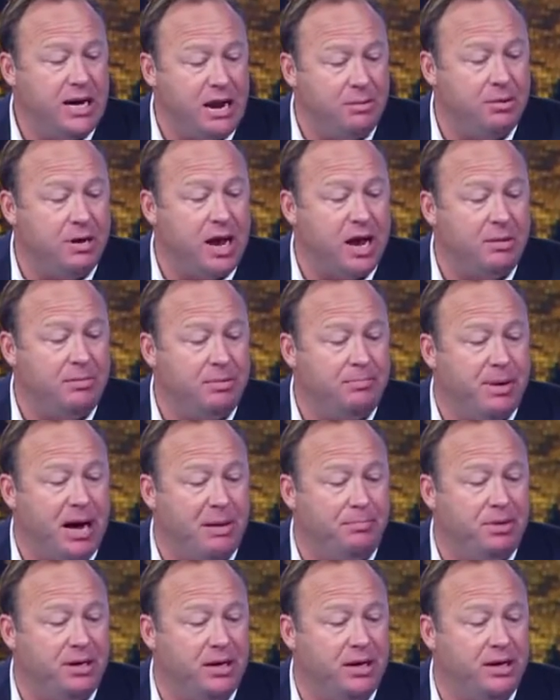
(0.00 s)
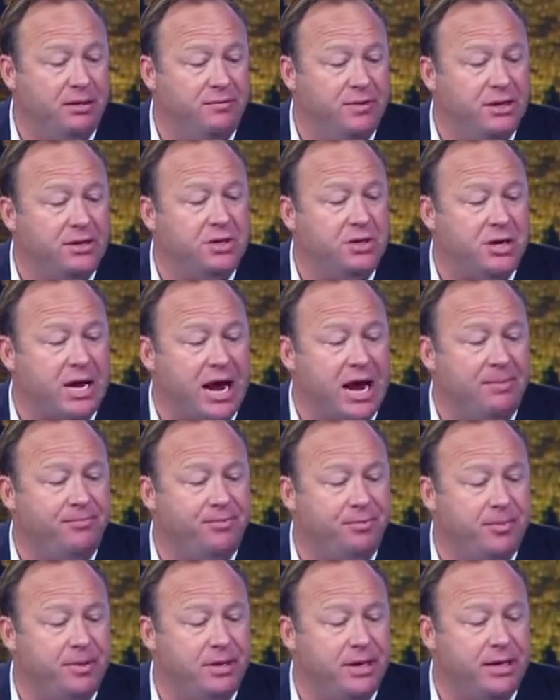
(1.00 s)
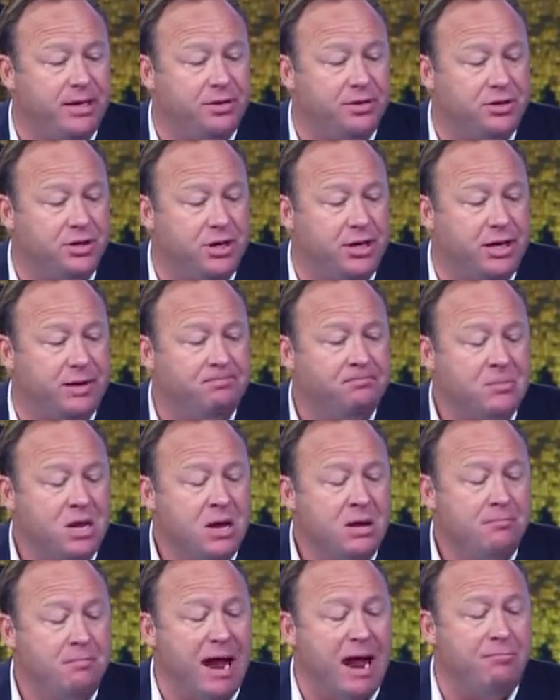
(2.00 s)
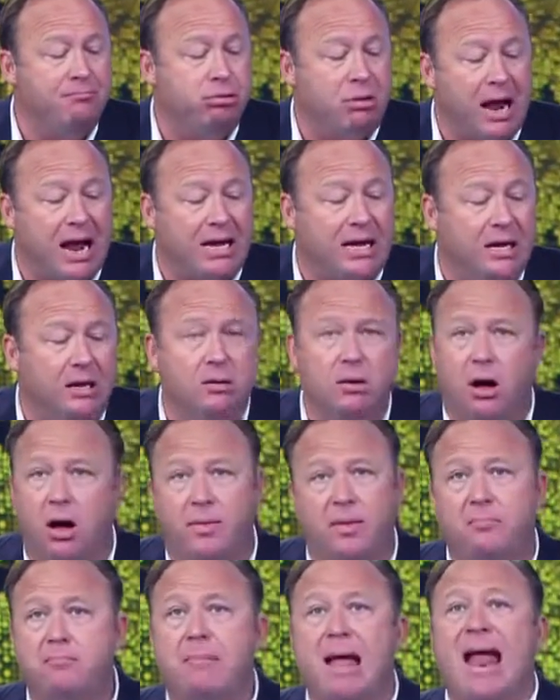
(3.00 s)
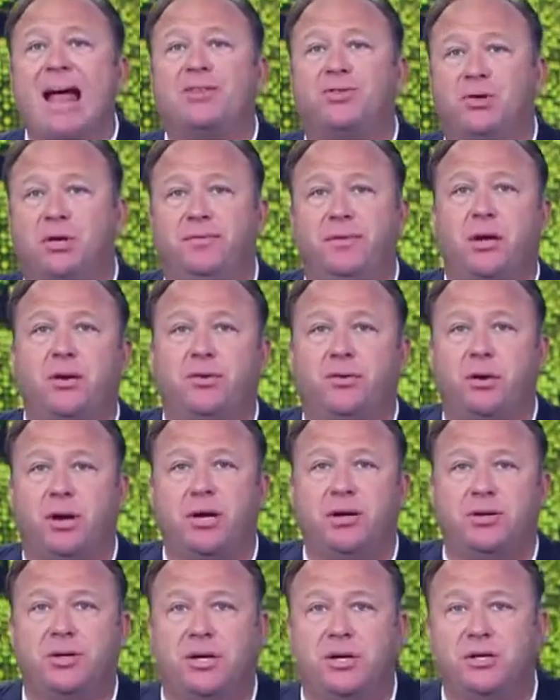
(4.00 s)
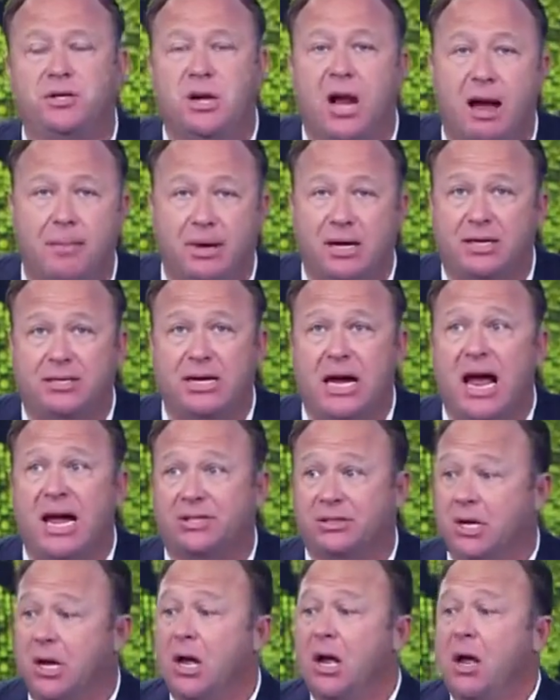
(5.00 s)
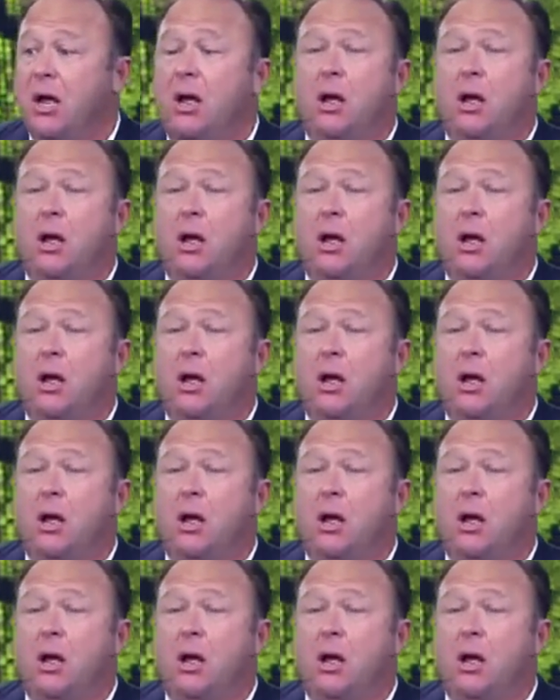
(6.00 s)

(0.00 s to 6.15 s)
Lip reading: David Knott will be popping in via Skype from the DNC. Matt Bracken on the massive increase in Islamic attacks.